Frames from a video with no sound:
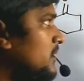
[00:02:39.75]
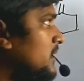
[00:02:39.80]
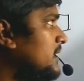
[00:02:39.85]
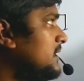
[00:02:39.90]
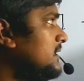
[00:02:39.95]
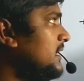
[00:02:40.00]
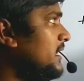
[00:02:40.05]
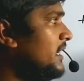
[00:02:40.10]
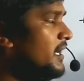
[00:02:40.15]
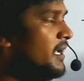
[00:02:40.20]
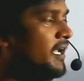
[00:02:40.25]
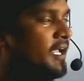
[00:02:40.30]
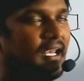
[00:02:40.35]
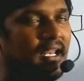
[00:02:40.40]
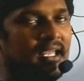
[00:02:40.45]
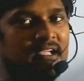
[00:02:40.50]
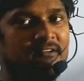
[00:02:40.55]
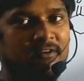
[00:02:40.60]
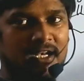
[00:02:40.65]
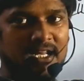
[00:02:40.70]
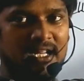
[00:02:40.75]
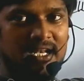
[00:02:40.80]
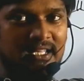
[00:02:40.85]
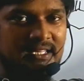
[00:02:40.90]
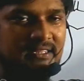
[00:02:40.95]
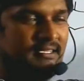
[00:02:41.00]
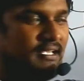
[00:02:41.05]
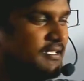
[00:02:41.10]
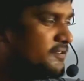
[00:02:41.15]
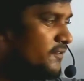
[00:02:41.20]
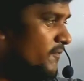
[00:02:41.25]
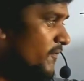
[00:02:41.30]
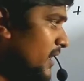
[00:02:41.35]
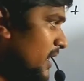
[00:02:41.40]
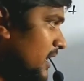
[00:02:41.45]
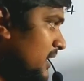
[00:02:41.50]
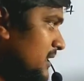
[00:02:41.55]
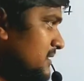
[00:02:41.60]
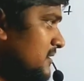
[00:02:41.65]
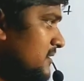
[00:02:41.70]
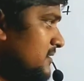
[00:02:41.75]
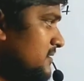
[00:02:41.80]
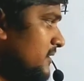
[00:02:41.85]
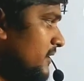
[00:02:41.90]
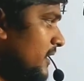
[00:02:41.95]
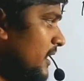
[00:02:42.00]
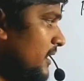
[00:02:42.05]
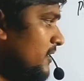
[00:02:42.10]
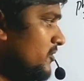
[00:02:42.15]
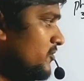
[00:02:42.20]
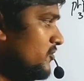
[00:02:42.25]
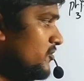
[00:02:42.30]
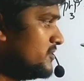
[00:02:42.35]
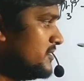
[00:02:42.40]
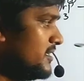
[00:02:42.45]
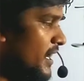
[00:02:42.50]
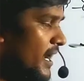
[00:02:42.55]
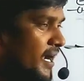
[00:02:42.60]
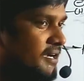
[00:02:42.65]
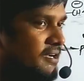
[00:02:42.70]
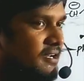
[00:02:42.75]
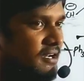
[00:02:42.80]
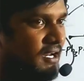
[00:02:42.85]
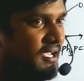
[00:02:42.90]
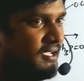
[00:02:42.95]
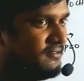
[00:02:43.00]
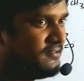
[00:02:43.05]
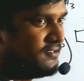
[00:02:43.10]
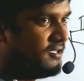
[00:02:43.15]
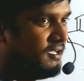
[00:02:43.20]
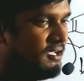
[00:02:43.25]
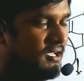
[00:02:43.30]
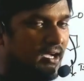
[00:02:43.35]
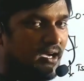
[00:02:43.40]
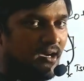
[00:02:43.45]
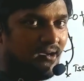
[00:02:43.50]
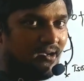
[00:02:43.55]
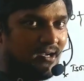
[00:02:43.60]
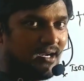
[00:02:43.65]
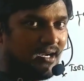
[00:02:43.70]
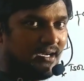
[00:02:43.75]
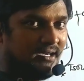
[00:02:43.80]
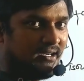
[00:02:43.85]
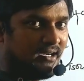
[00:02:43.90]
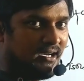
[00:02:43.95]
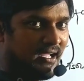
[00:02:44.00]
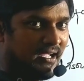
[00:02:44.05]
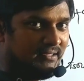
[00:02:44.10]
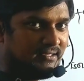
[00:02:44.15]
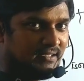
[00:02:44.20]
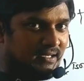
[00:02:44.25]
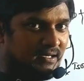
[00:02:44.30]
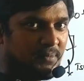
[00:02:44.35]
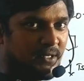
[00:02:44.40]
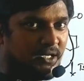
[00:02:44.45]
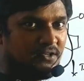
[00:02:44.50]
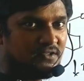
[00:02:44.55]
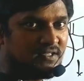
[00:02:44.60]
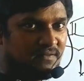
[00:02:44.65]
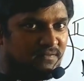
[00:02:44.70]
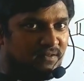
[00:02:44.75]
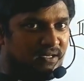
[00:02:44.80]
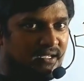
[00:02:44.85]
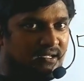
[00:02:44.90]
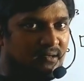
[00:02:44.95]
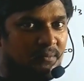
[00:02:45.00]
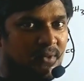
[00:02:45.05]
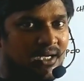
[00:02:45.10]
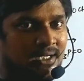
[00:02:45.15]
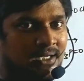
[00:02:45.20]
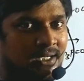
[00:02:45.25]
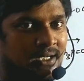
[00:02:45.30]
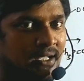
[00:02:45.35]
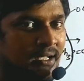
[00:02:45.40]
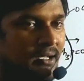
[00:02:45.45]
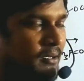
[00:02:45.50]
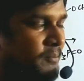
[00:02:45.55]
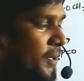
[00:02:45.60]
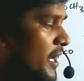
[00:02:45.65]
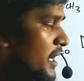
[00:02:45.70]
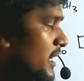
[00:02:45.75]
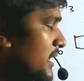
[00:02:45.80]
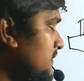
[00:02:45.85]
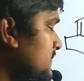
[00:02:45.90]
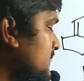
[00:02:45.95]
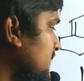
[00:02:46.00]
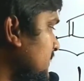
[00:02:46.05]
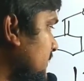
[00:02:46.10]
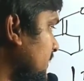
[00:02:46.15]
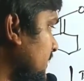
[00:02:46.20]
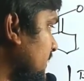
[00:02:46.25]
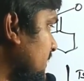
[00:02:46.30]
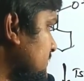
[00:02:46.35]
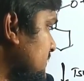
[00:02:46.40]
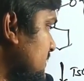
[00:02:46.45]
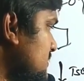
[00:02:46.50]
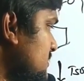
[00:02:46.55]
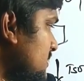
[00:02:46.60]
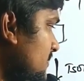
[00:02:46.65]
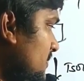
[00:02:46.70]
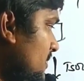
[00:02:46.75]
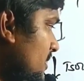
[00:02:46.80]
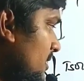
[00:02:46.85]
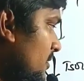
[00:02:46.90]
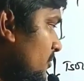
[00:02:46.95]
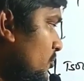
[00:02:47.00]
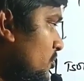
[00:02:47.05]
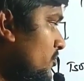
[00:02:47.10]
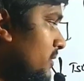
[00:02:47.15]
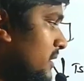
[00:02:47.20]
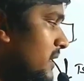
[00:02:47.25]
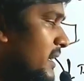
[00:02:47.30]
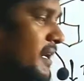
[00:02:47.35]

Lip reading: We will get the vinyl ethers. So vinyl ethers undergoes the hydrolyzed in presence of mild acidic reagents. Now we